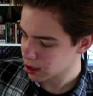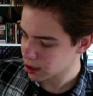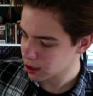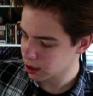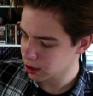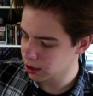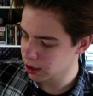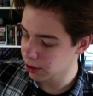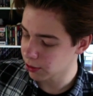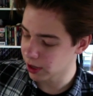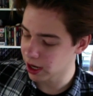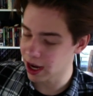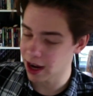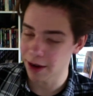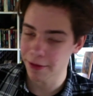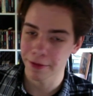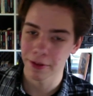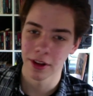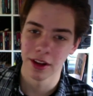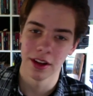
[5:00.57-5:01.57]
Here we
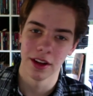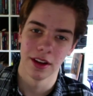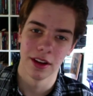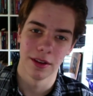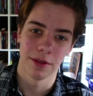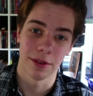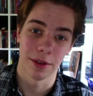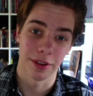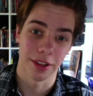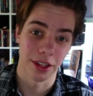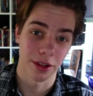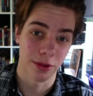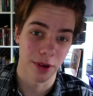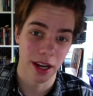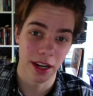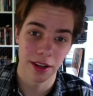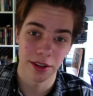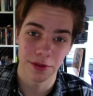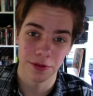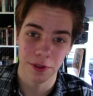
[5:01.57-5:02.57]
have one of the
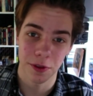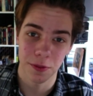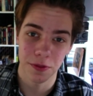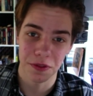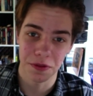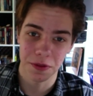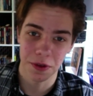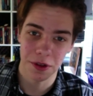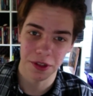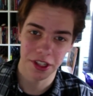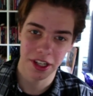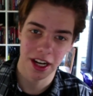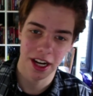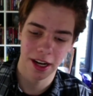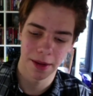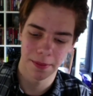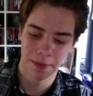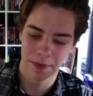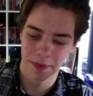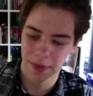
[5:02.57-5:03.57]
greatest films of all
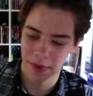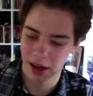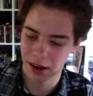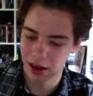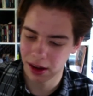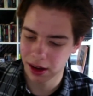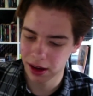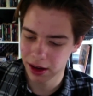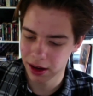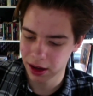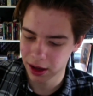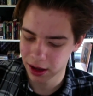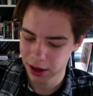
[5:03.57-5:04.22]
time, a